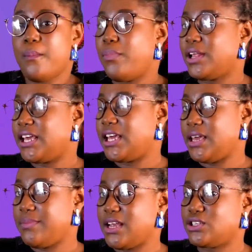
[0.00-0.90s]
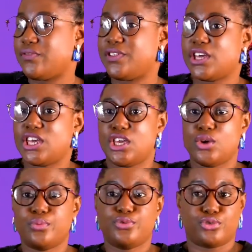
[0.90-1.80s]
but the image of the
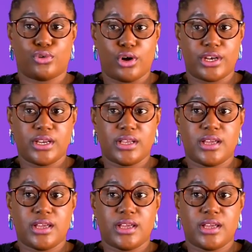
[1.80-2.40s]
cube drawn